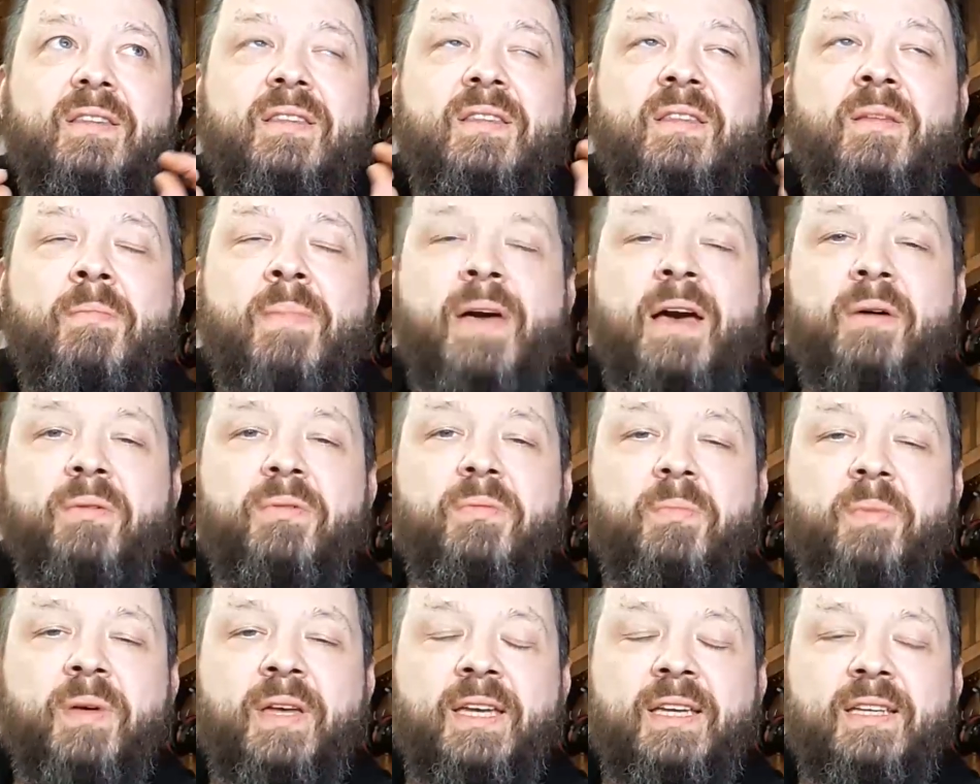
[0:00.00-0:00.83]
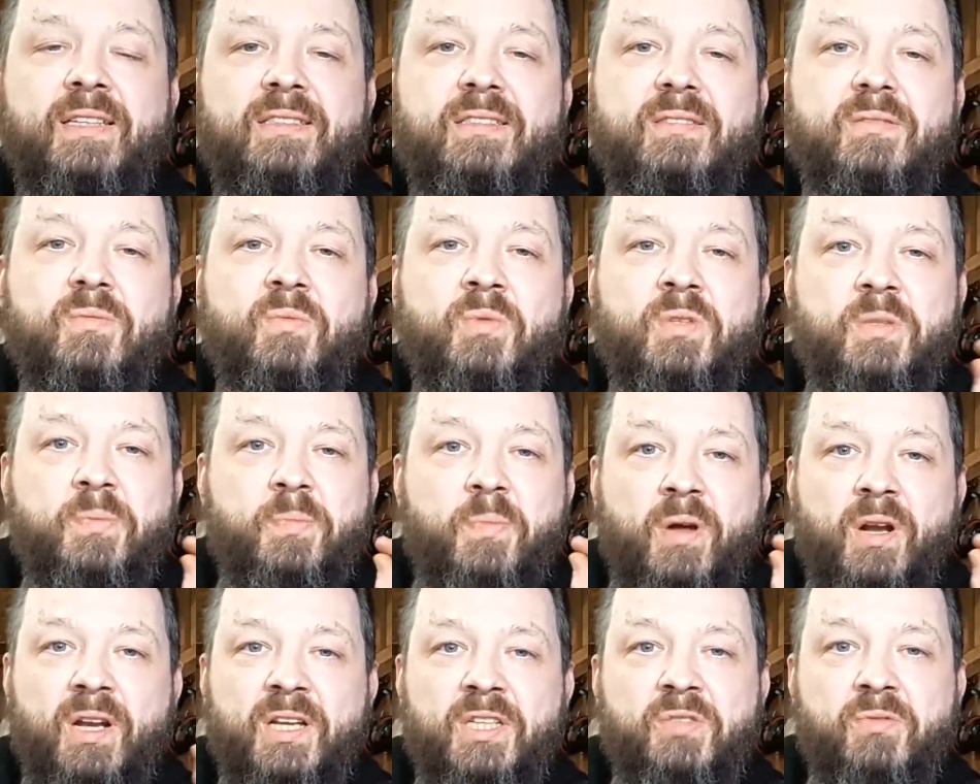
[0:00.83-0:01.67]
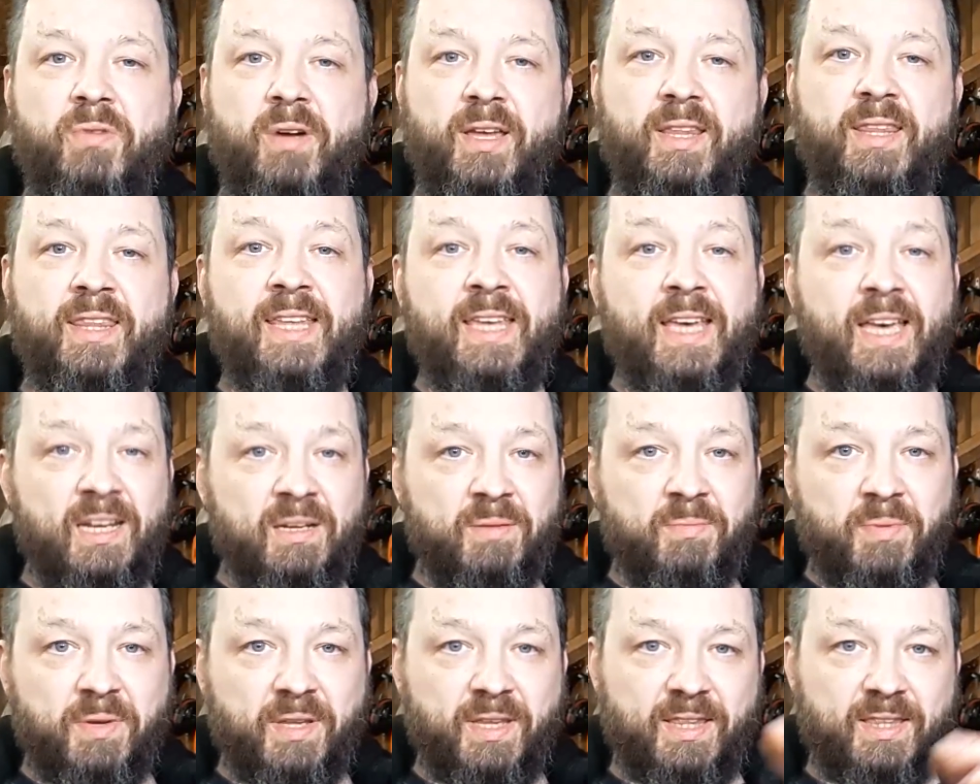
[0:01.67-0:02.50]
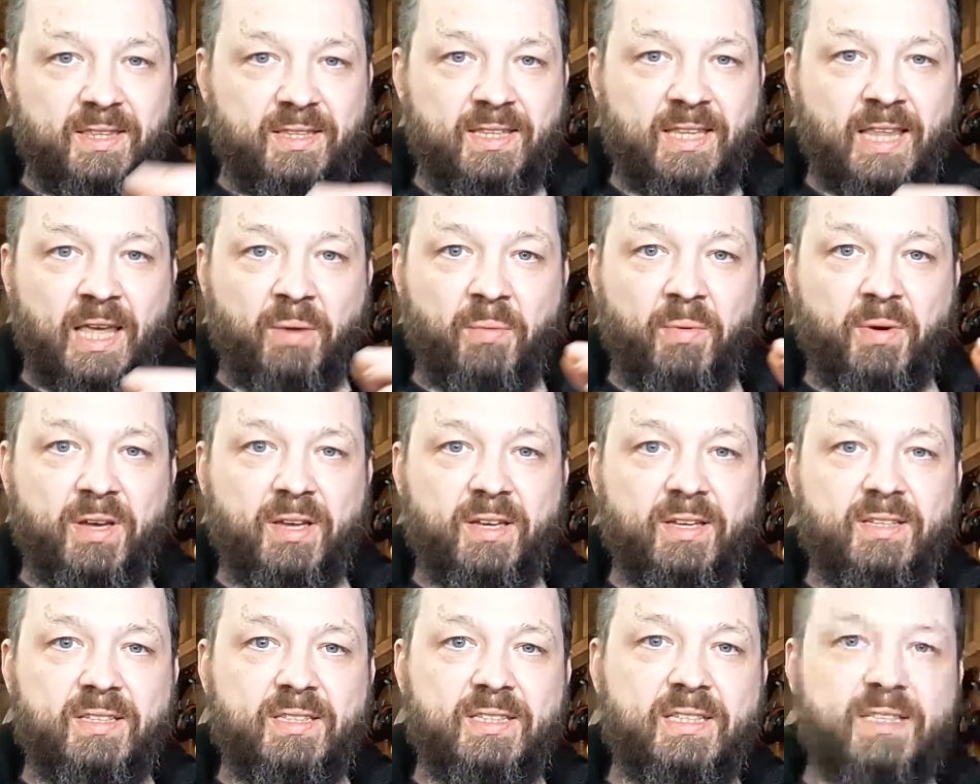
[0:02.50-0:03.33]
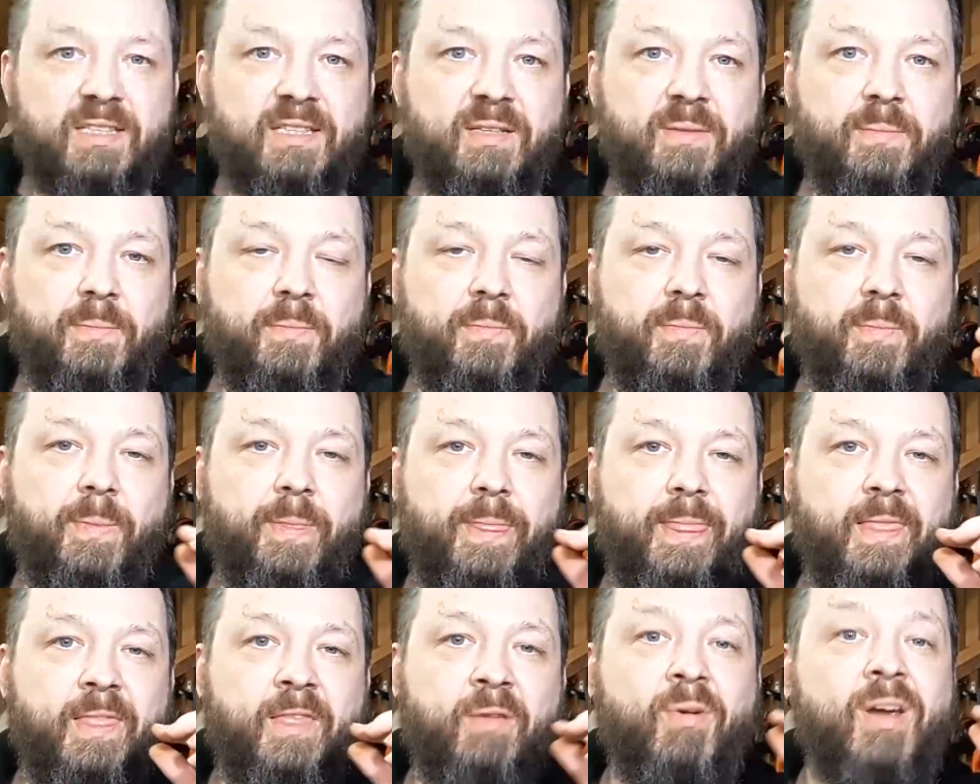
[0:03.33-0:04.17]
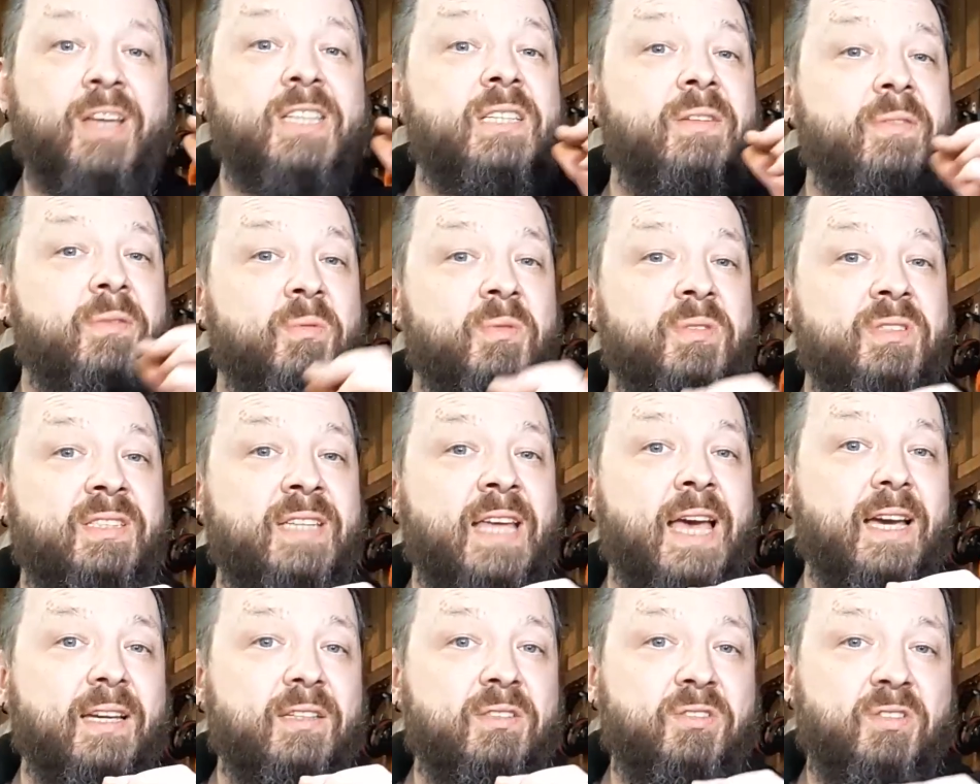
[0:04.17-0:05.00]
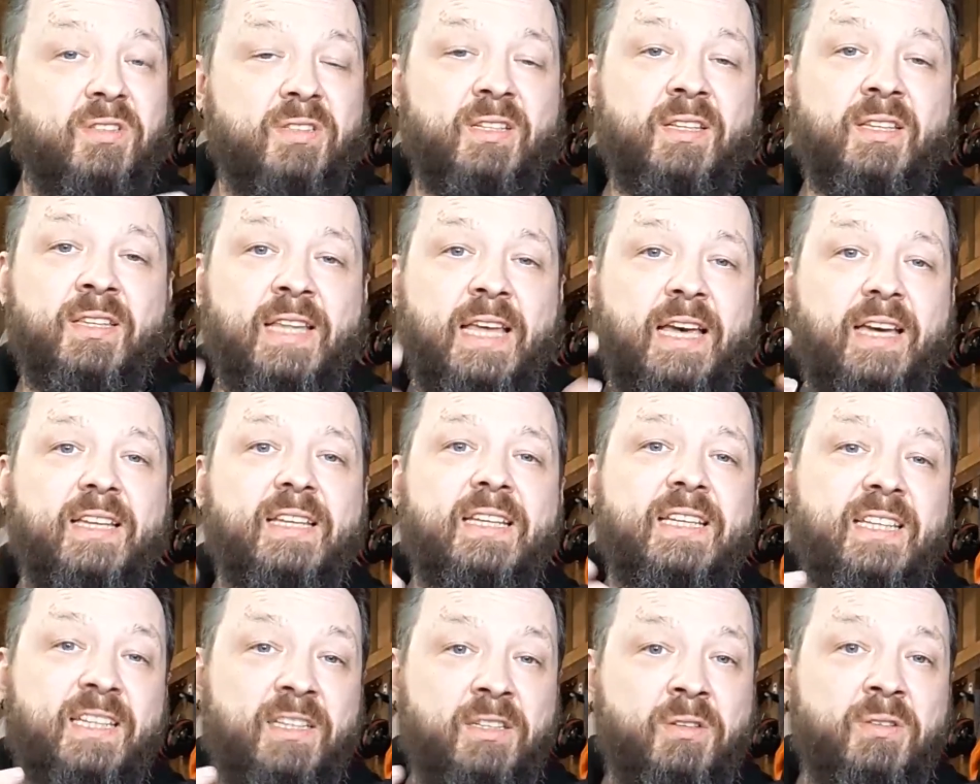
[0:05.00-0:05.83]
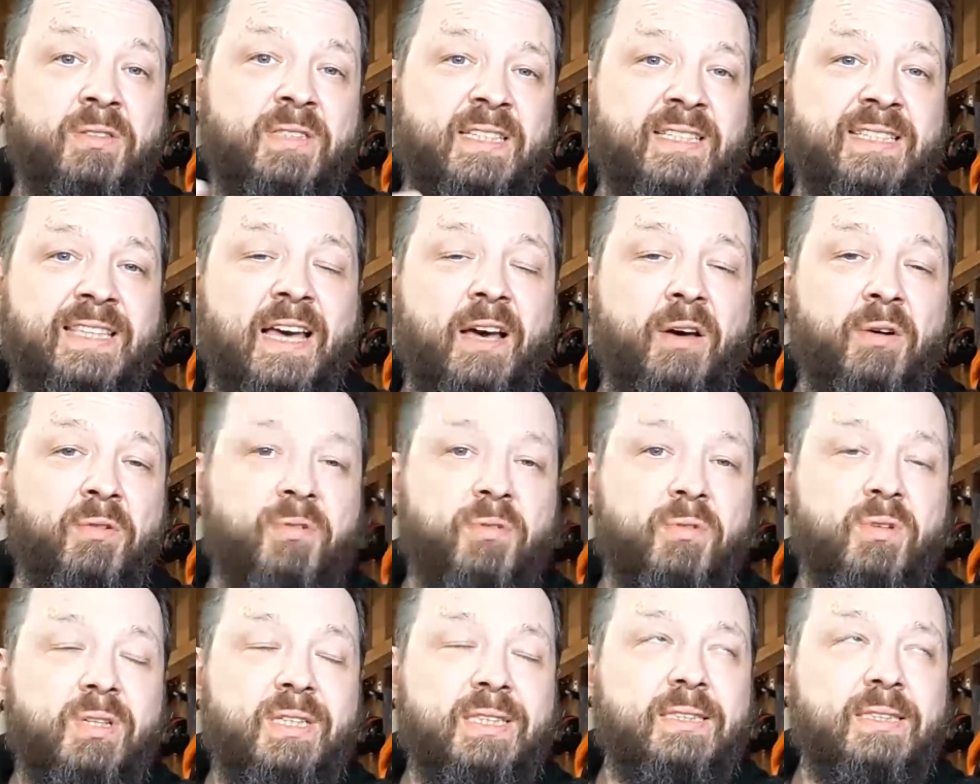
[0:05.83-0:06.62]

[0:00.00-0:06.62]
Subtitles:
mouthpiece was polished right at the end, but the rest of it was textured, and that he uses that on